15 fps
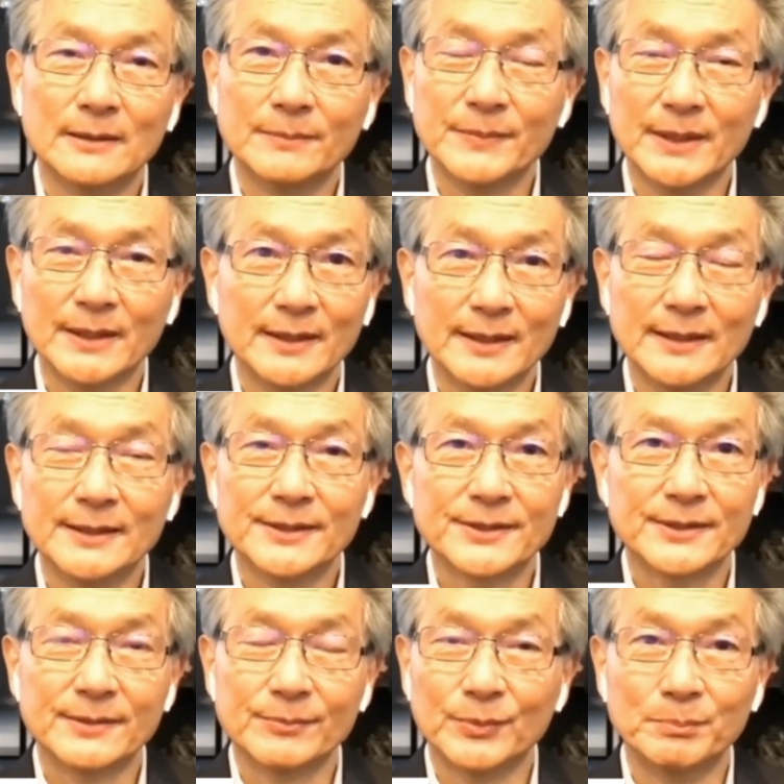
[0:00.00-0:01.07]
there is,
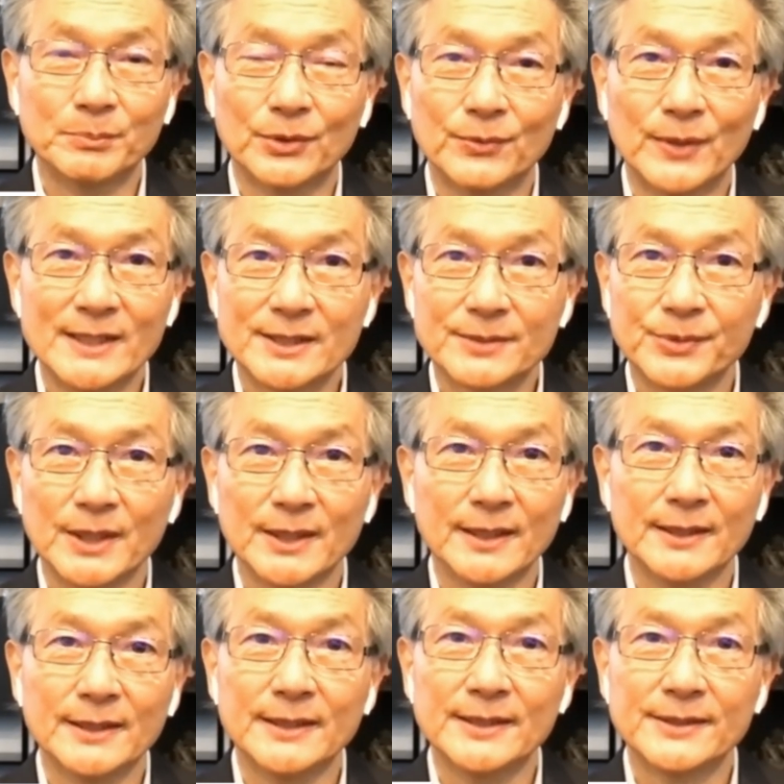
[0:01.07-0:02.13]
more widespread it
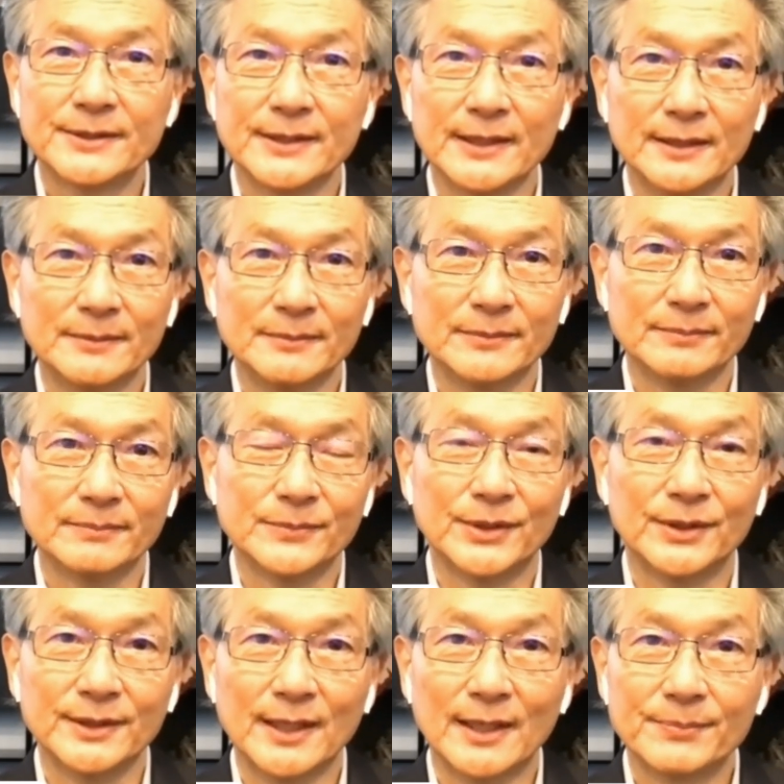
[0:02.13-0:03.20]
is, and
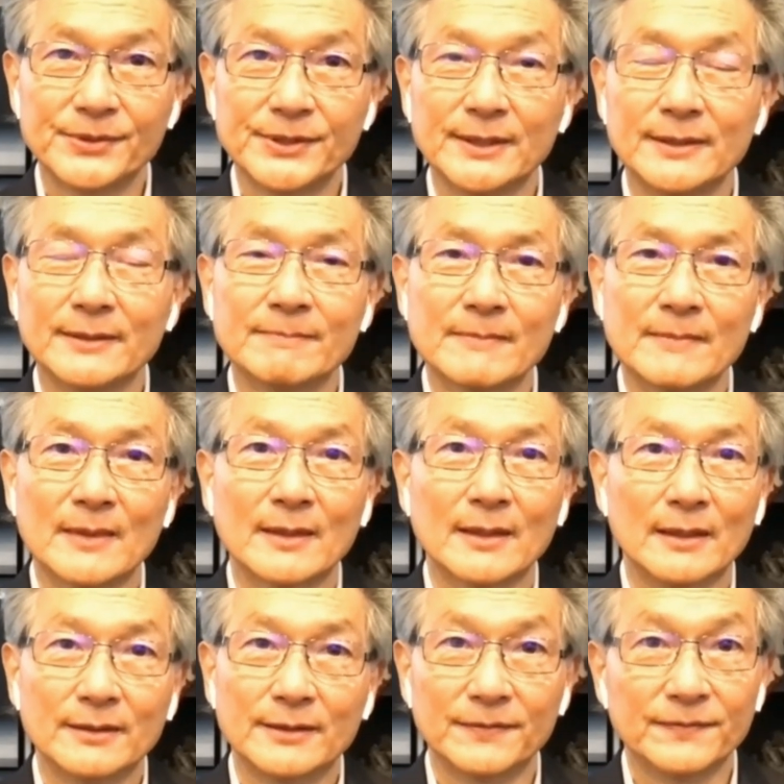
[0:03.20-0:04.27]
more adoption,
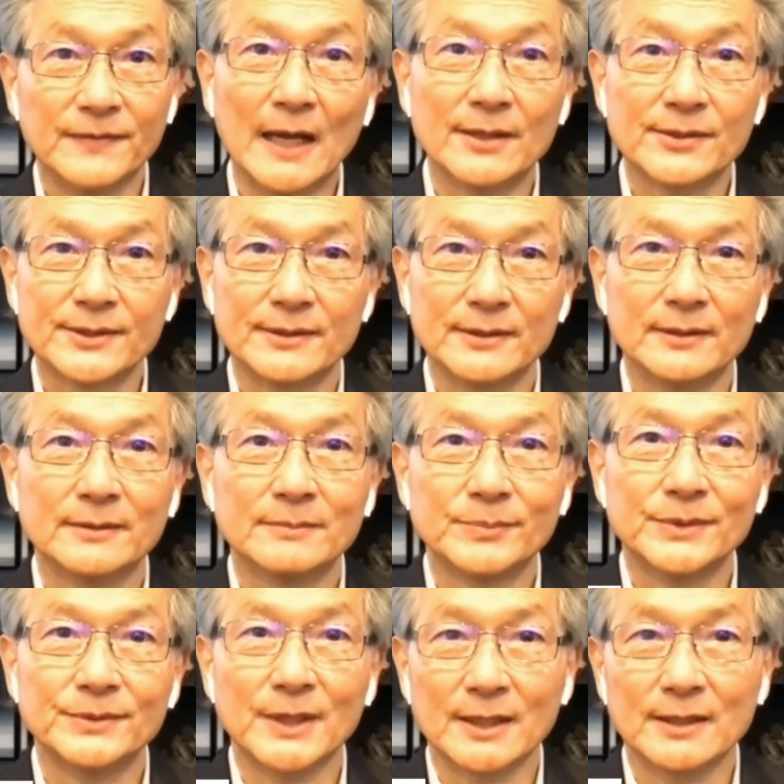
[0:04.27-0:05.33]
the faster
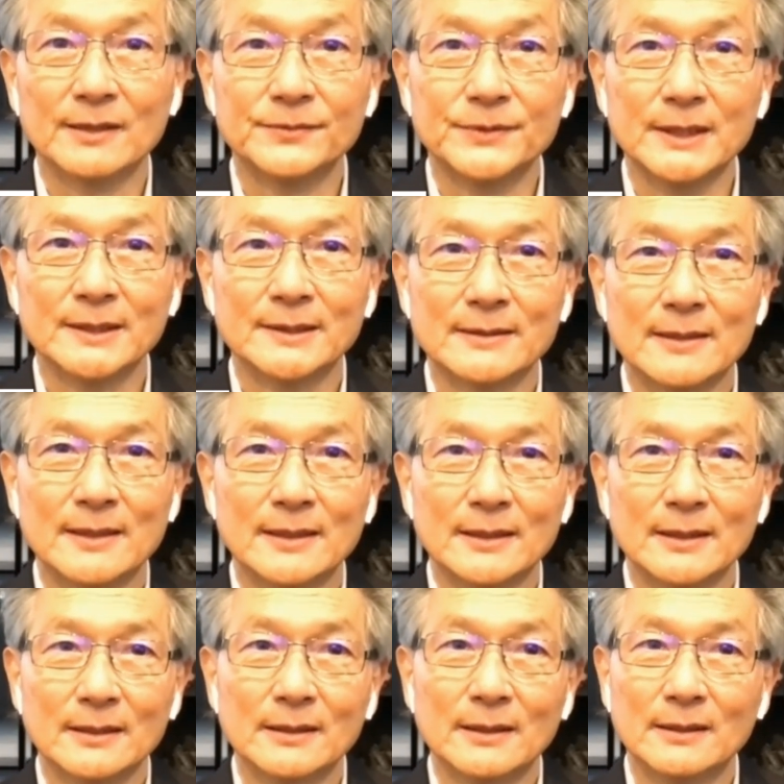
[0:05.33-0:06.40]
the recovery.
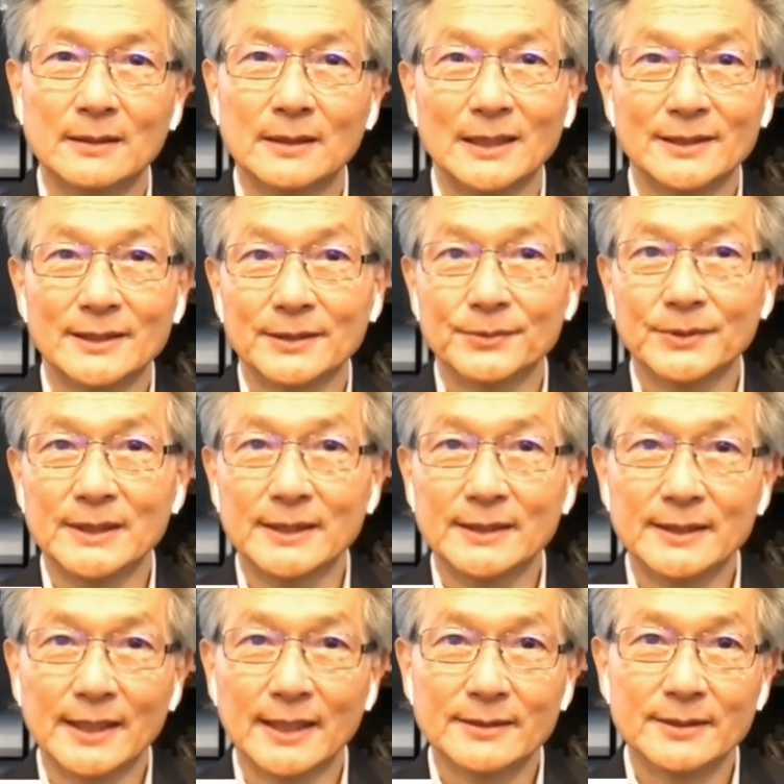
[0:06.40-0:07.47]
I think we need to
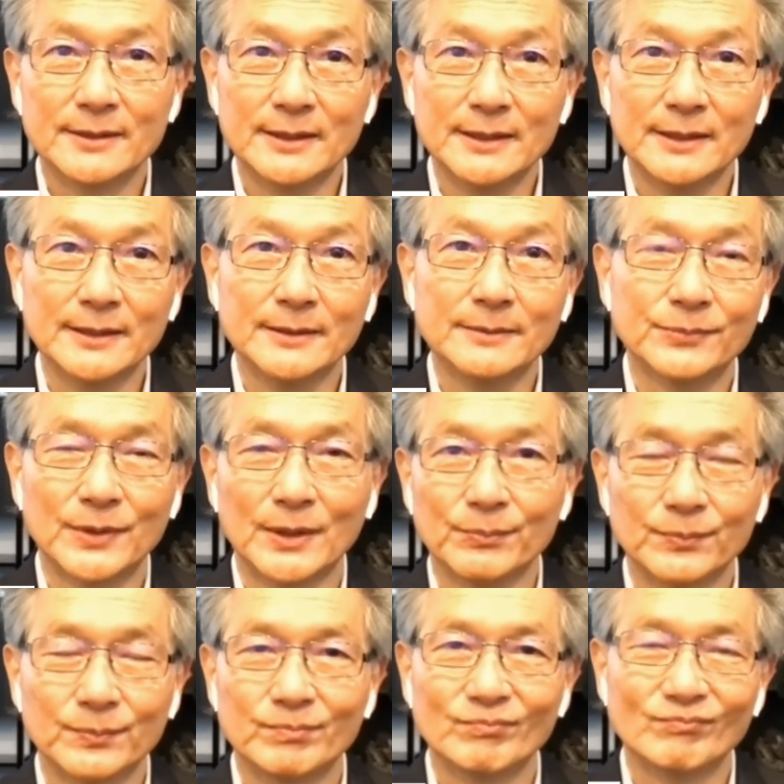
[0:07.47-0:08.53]
get to what
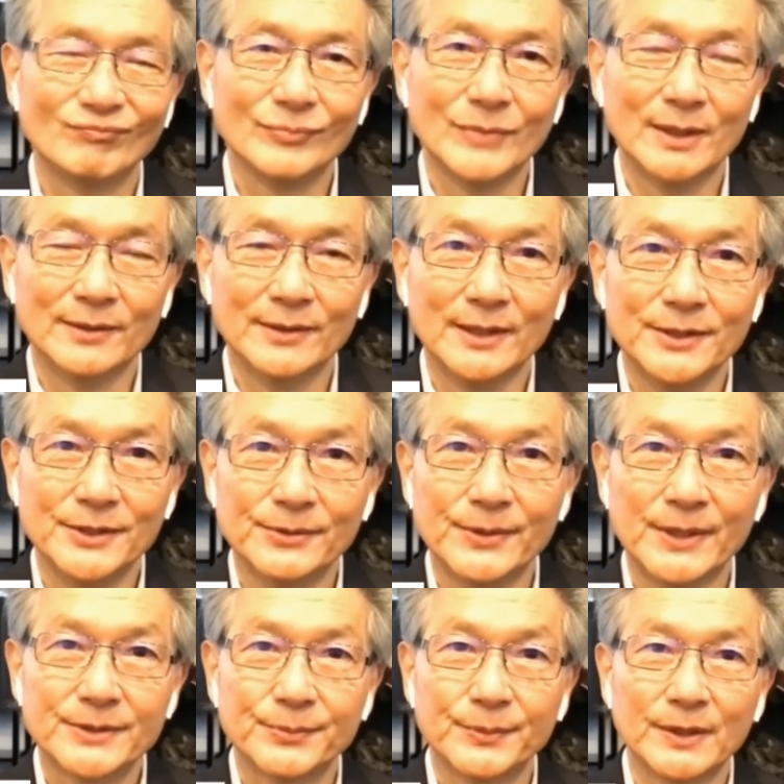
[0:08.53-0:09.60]
in the
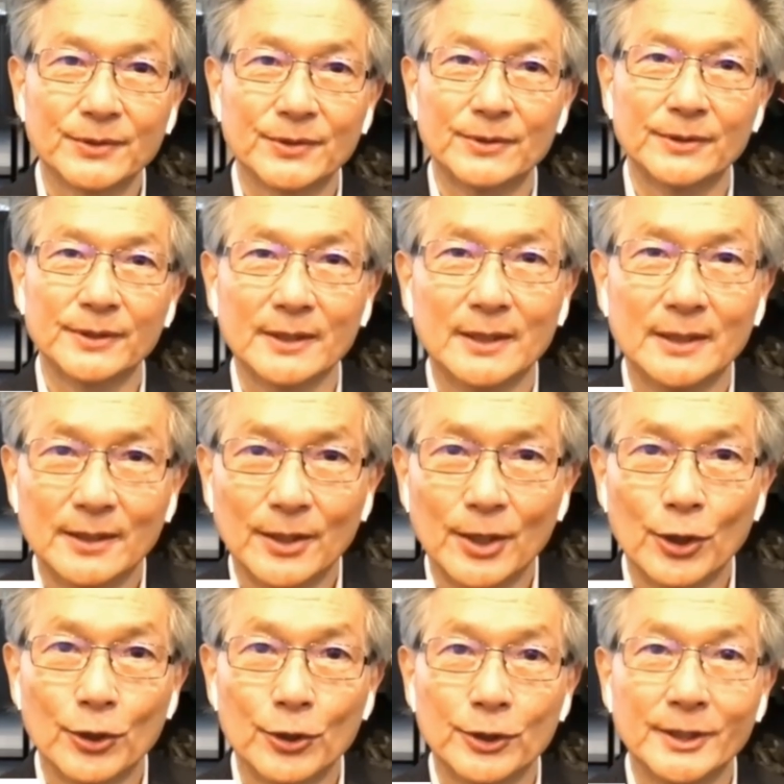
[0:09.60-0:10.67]
US we call
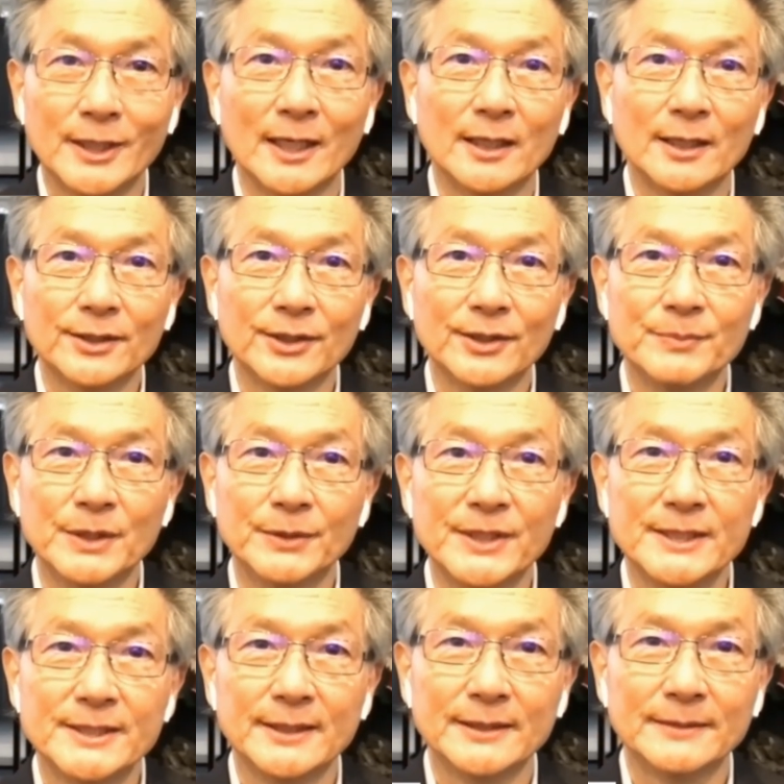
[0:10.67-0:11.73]
herd
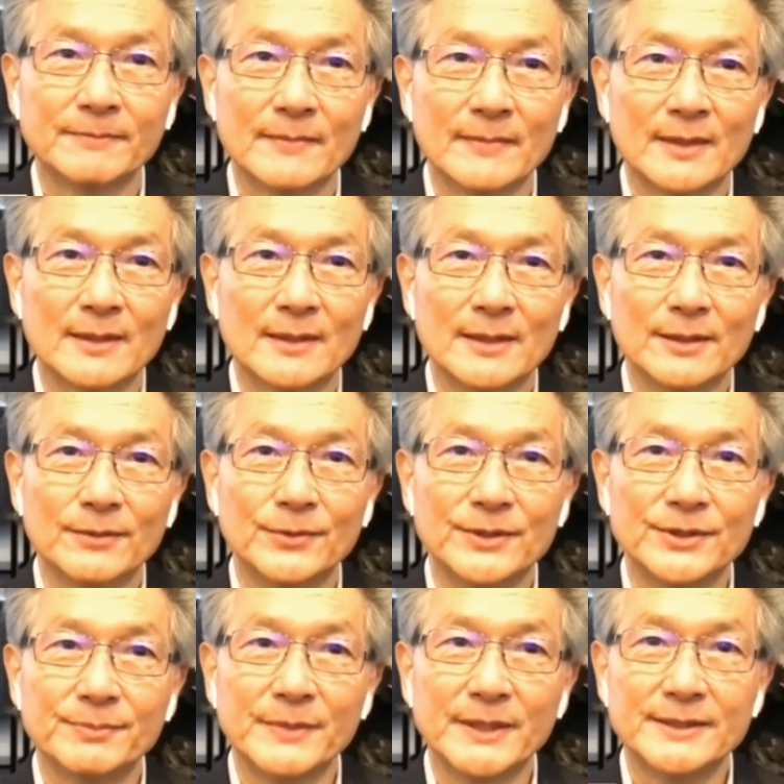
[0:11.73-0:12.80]
immunity,
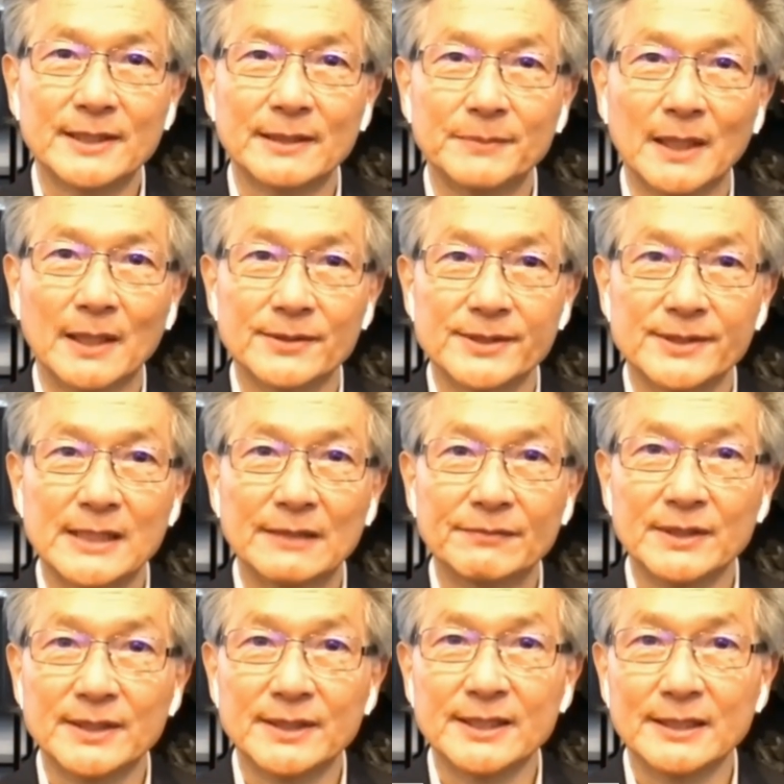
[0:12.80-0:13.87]
which means about
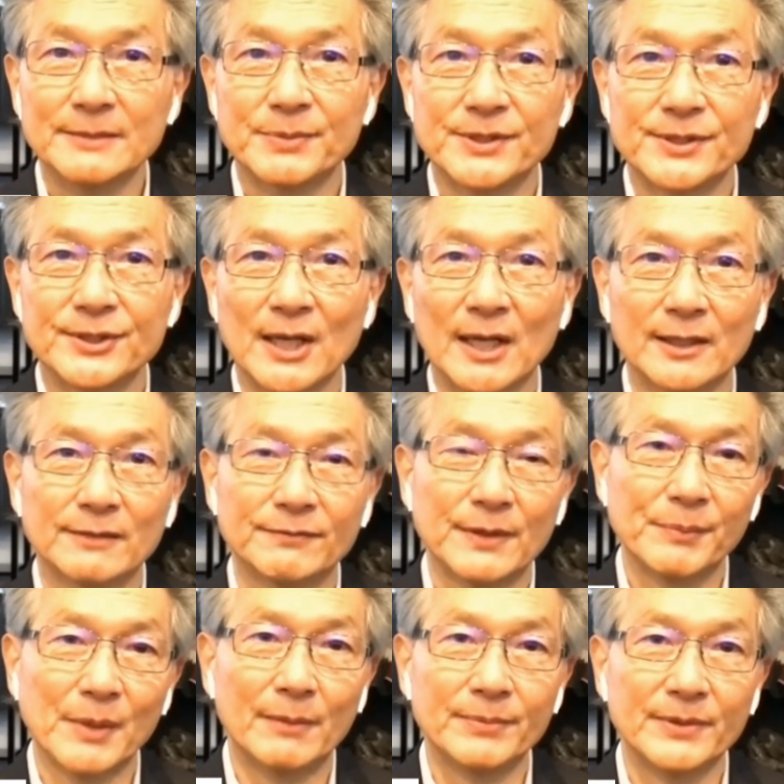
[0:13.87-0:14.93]
70% of the
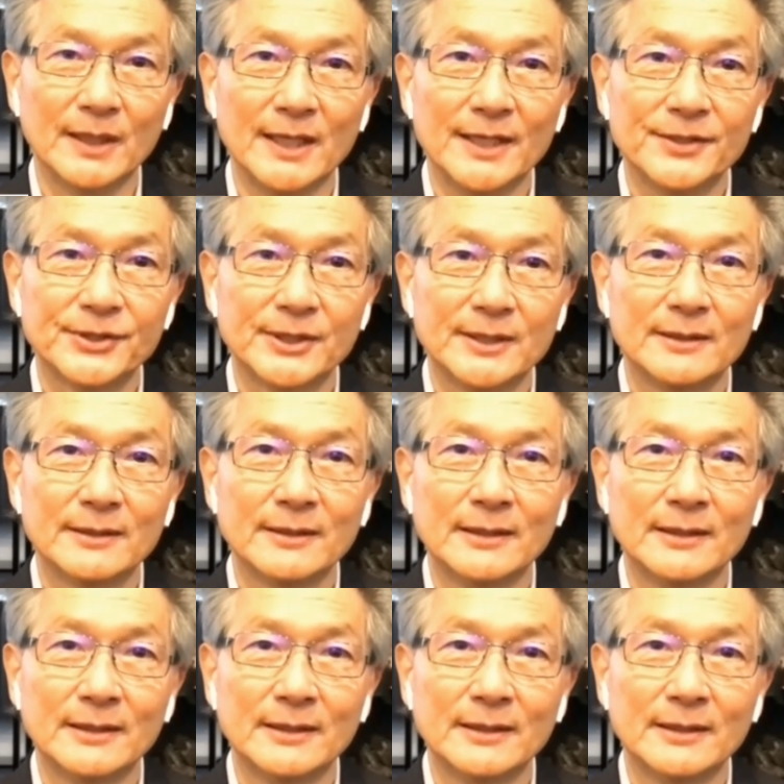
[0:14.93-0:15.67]
population